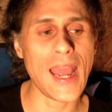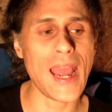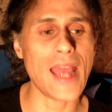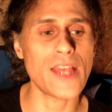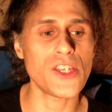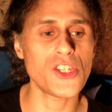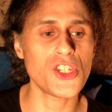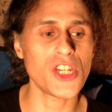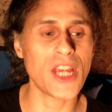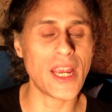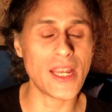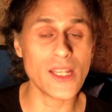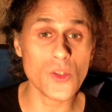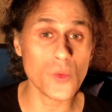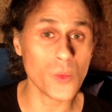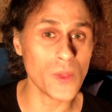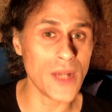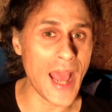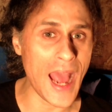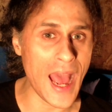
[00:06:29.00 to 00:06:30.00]
As chance
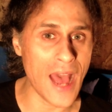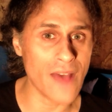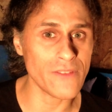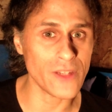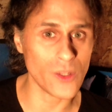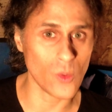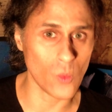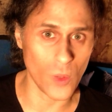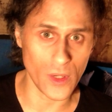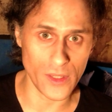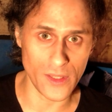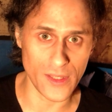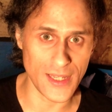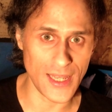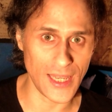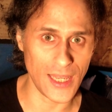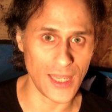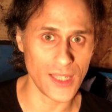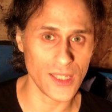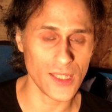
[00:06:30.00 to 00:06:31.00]
would have it, one
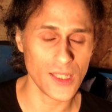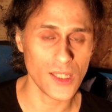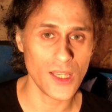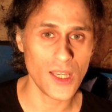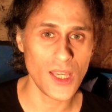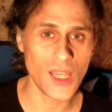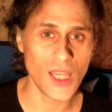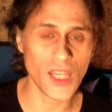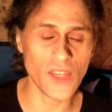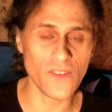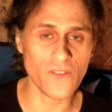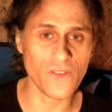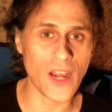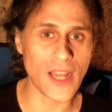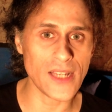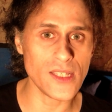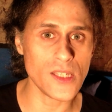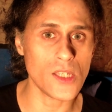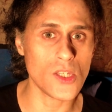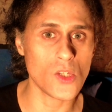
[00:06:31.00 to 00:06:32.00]
day, he
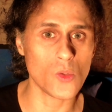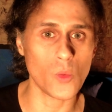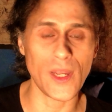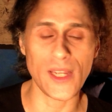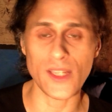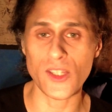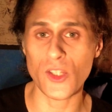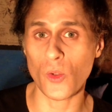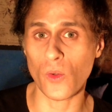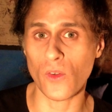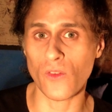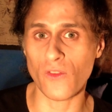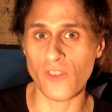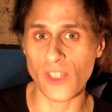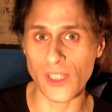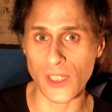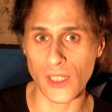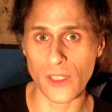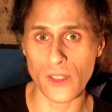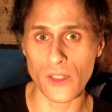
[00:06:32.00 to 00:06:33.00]
finds his way to a
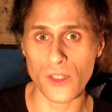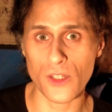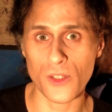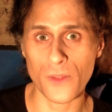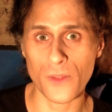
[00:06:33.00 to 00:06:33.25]
village.